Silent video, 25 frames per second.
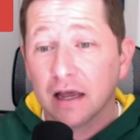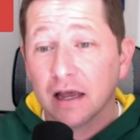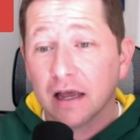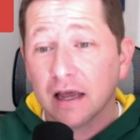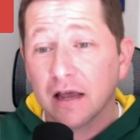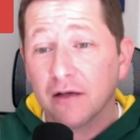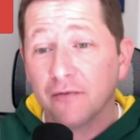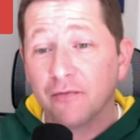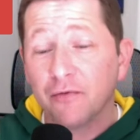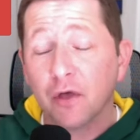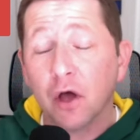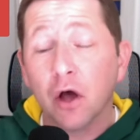
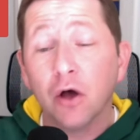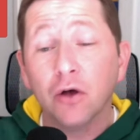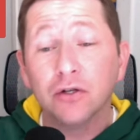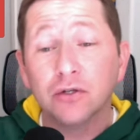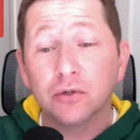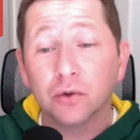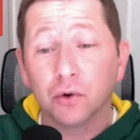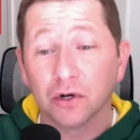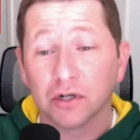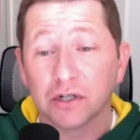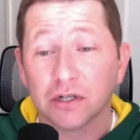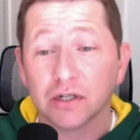If those
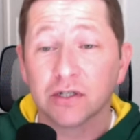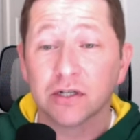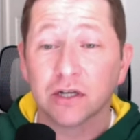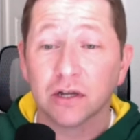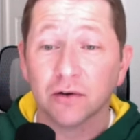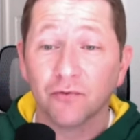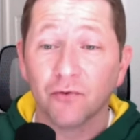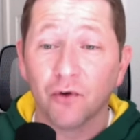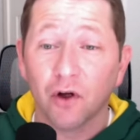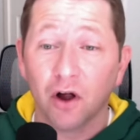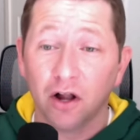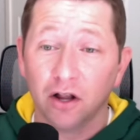horses
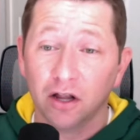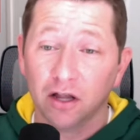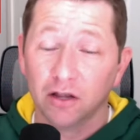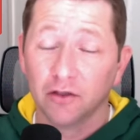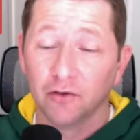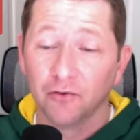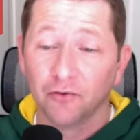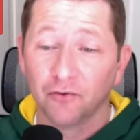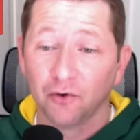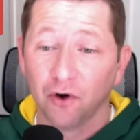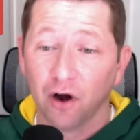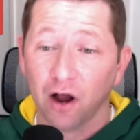can fall on
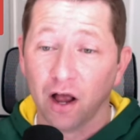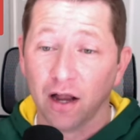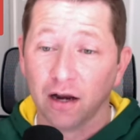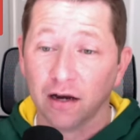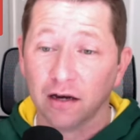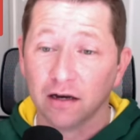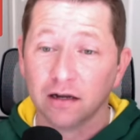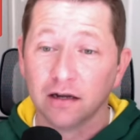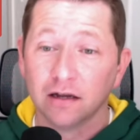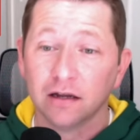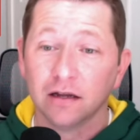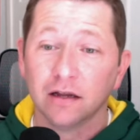the front,
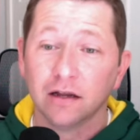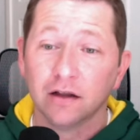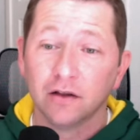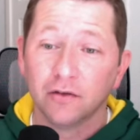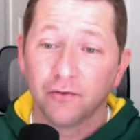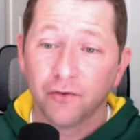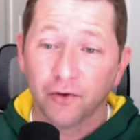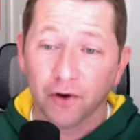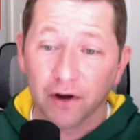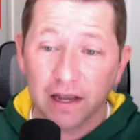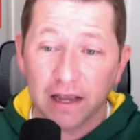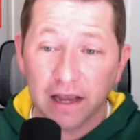
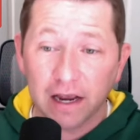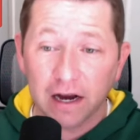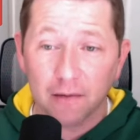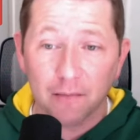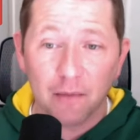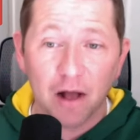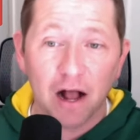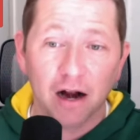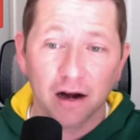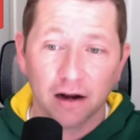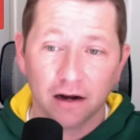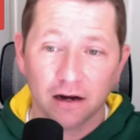forget
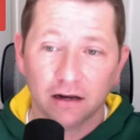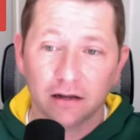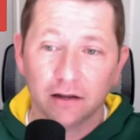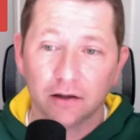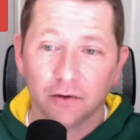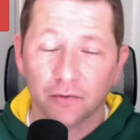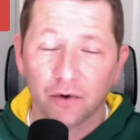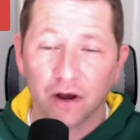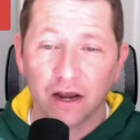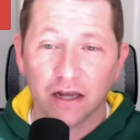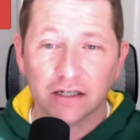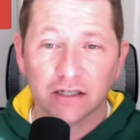about it. The
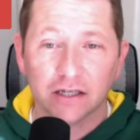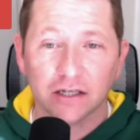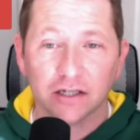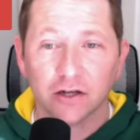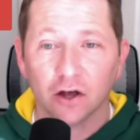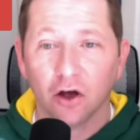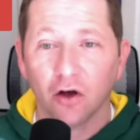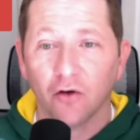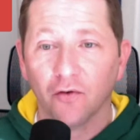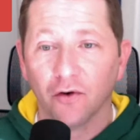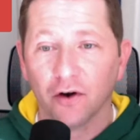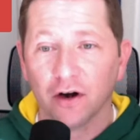race is
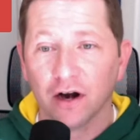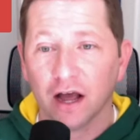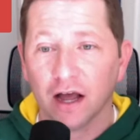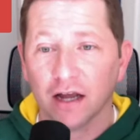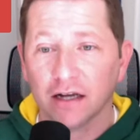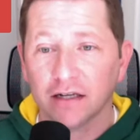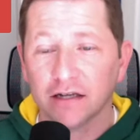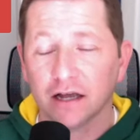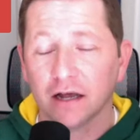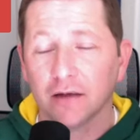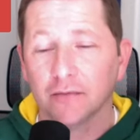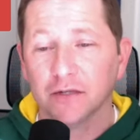over 9
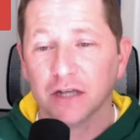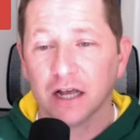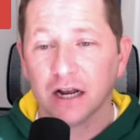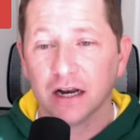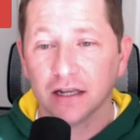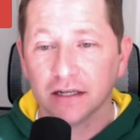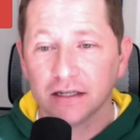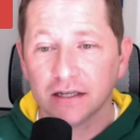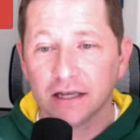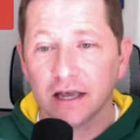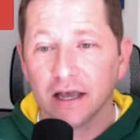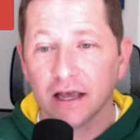times out
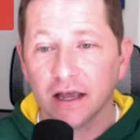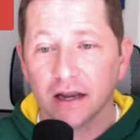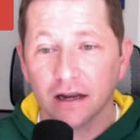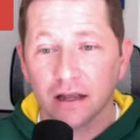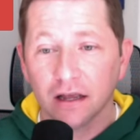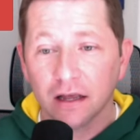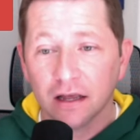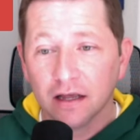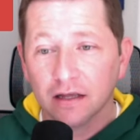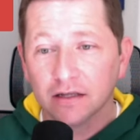of 10.